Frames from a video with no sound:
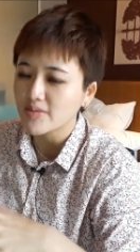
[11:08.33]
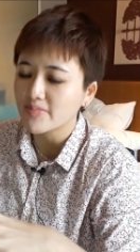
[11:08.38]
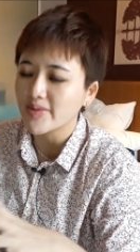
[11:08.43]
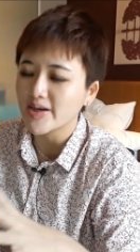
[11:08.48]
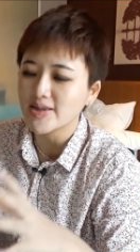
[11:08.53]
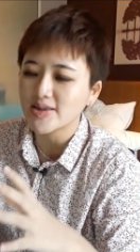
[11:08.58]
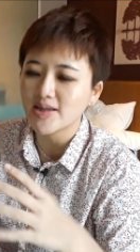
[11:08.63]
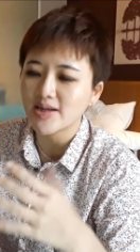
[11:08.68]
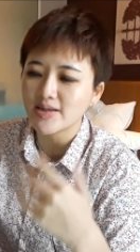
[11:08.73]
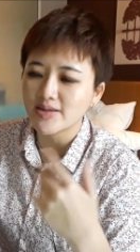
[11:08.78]

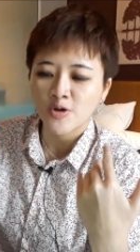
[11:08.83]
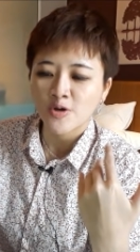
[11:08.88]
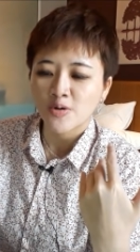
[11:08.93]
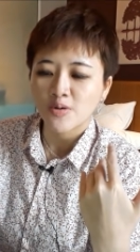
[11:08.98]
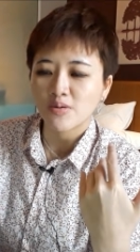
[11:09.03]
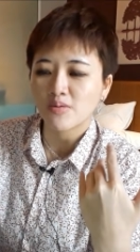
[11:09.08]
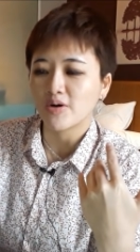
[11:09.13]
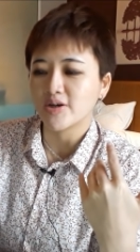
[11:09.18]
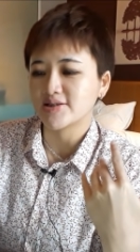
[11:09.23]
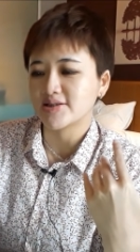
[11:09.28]
but that
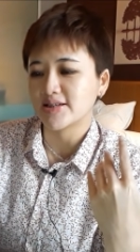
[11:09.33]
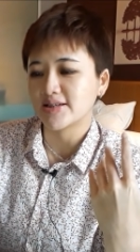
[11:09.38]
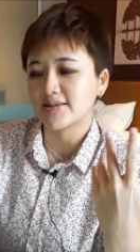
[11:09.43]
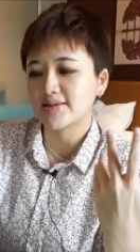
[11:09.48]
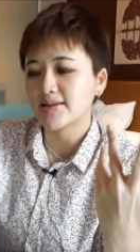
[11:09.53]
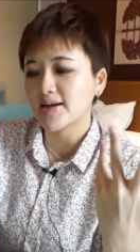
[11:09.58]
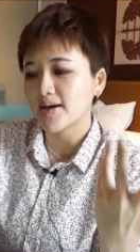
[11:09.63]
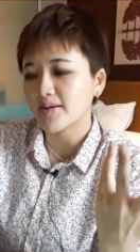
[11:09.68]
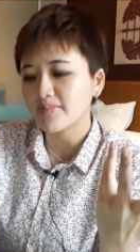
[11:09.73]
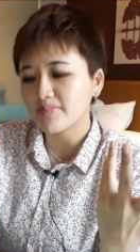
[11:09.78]
was a
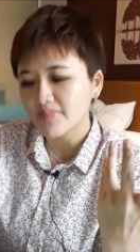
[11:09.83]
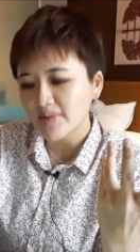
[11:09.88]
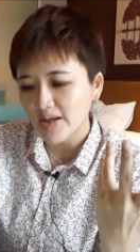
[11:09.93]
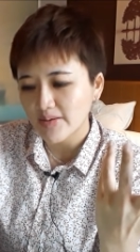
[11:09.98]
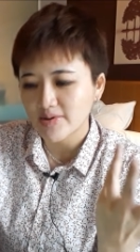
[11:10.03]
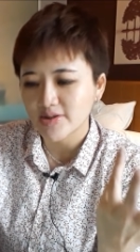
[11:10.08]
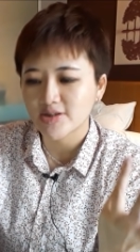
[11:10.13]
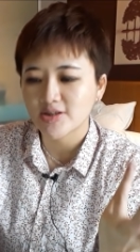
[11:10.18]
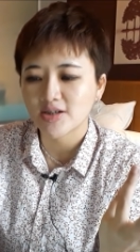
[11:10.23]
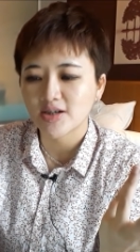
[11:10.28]
dumb
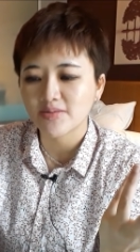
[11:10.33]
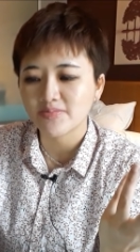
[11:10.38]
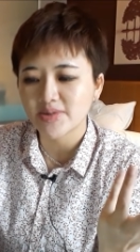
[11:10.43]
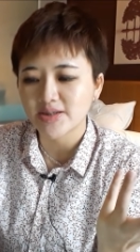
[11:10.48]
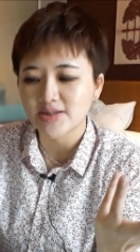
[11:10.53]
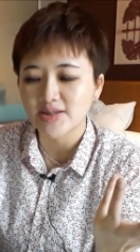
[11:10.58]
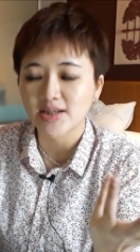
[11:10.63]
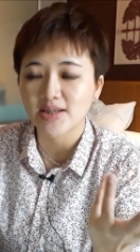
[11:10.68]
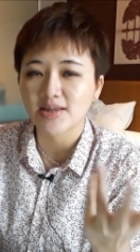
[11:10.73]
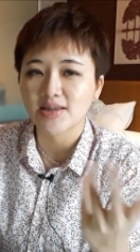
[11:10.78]
amateur
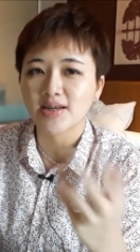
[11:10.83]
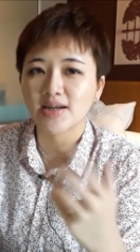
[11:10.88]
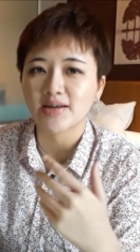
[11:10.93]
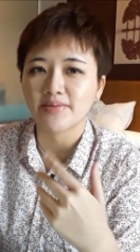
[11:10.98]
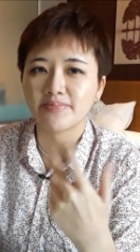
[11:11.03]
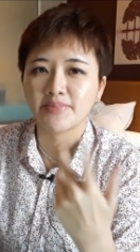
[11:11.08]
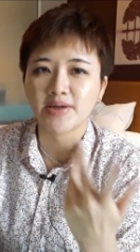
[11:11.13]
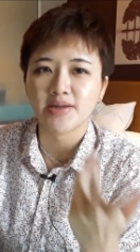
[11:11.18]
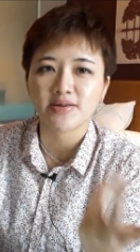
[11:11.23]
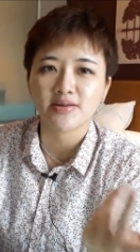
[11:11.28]
mistake that
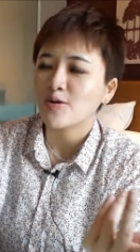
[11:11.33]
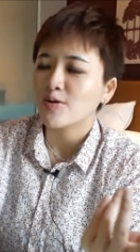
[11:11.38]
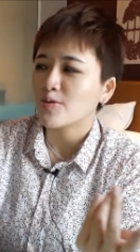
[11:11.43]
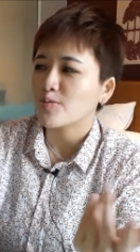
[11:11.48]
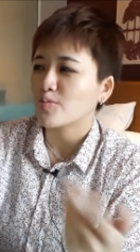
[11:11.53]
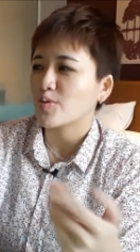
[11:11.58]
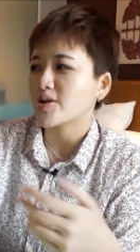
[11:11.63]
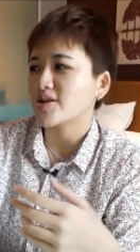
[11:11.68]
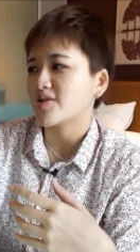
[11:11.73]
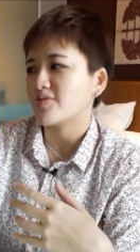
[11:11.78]
I made
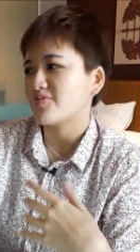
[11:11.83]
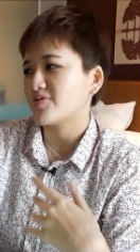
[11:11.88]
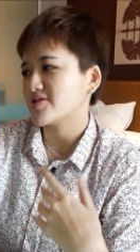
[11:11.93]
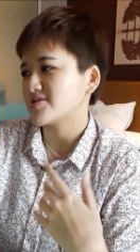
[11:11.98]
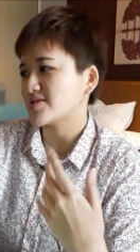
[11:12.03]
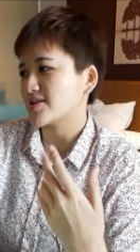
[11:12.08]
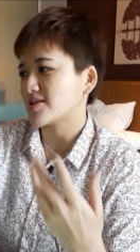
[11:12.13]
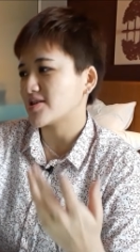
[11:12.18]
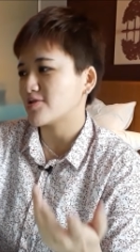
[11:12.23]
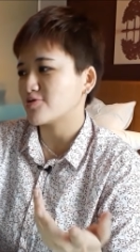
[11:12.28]
when I
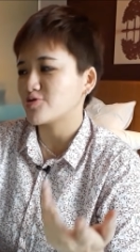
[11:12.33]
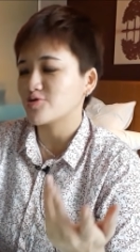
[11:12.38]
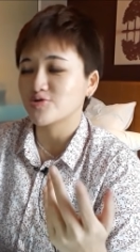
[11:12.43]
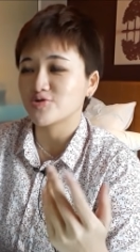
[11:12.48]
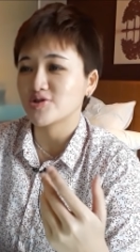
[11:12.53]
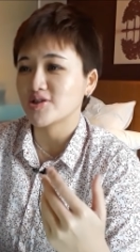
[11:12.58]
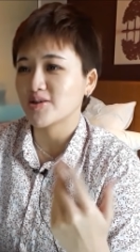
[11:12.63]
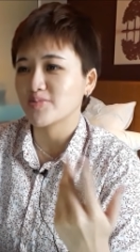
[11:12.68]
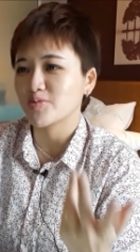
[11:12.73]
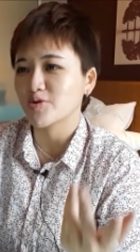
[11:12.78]
first started out
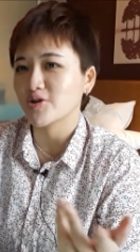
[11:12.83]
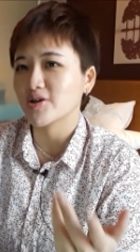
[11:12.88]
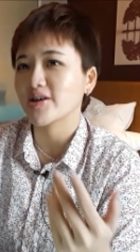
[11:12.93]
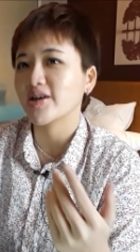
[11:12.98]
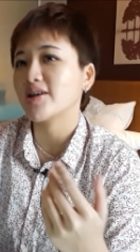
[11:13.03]
choosing a broker.